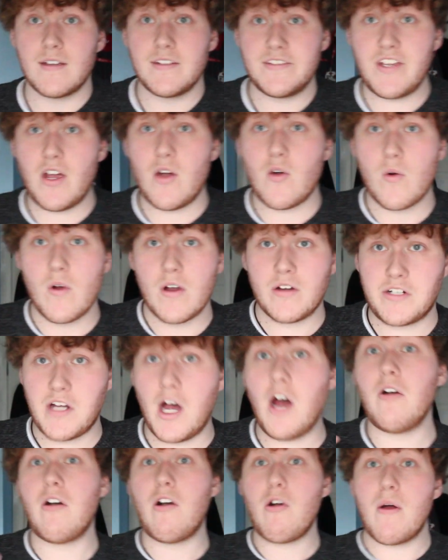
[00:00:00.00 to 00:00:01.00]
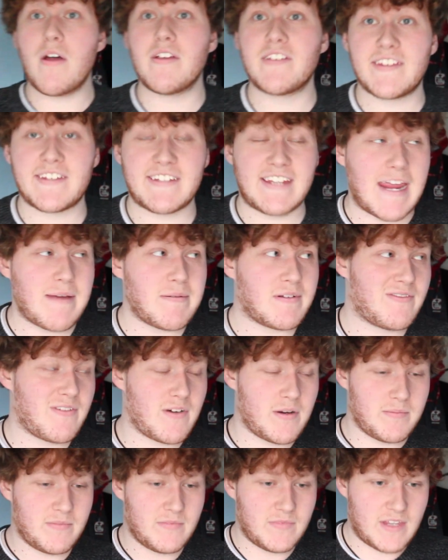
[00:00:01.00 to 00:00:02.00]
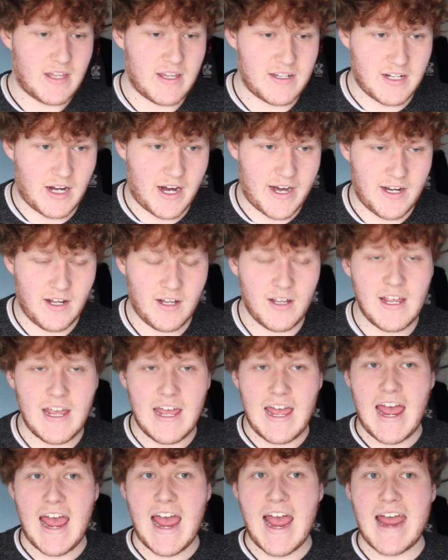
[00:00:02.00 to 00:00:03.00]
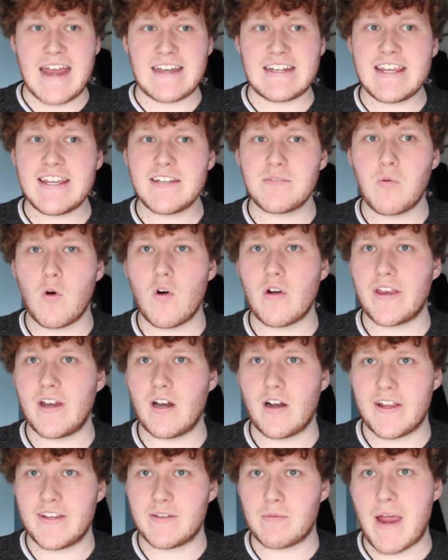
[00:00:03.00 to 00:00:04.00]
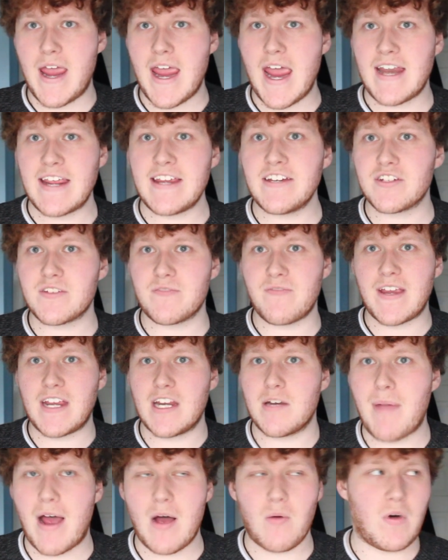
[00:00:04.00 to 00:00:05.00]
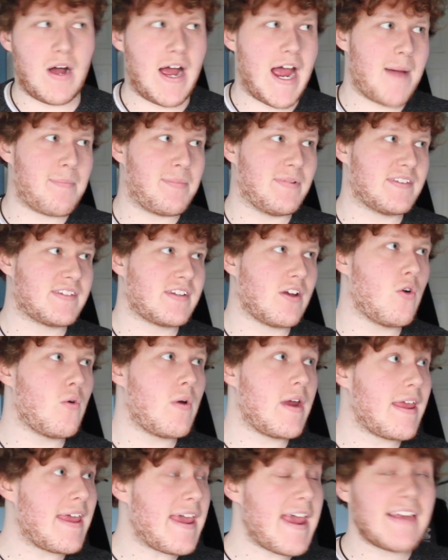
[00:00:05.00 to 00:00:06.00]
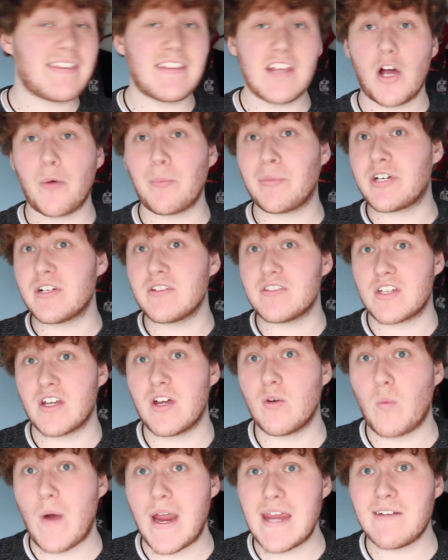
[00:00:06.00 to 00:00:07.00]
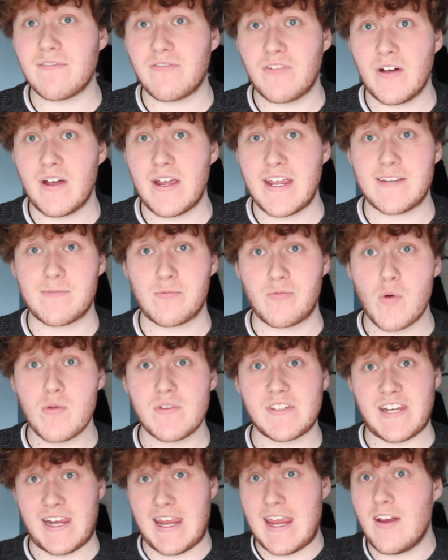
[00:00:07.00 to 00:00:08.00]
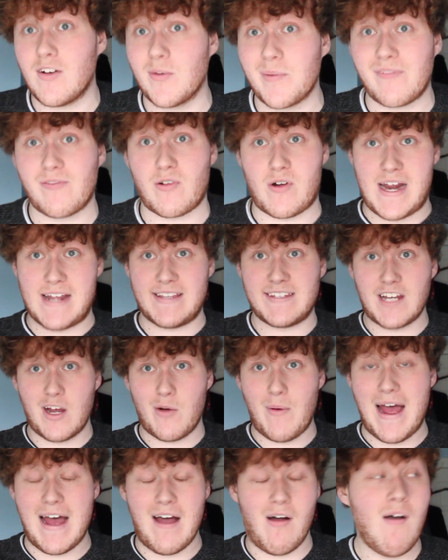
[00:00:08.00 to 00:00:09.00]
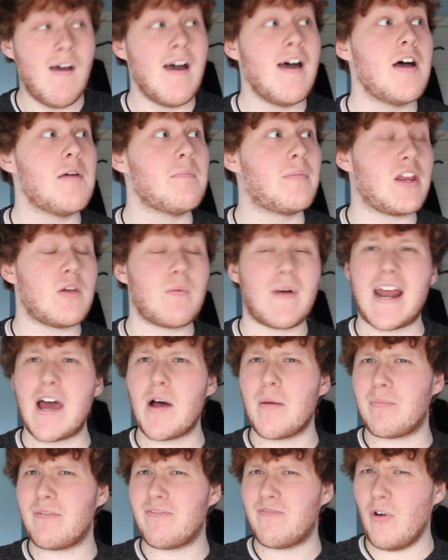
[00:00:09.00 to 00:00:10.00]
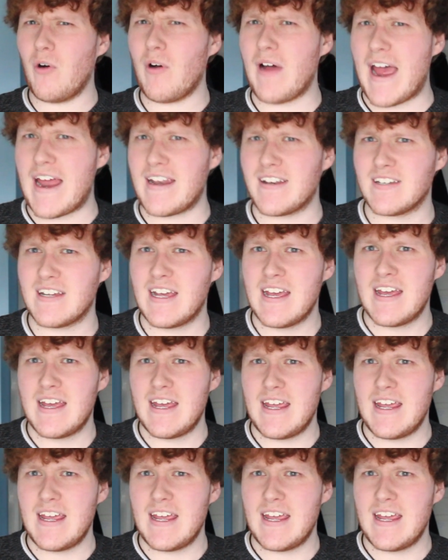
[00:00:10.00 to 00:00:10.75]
So, Goro has escaped from the diner, and he's walking on his way, and he's just thinking about what happened. So, he had the option to wait for his wounds to heal before he had to go out, but he went out beforehand.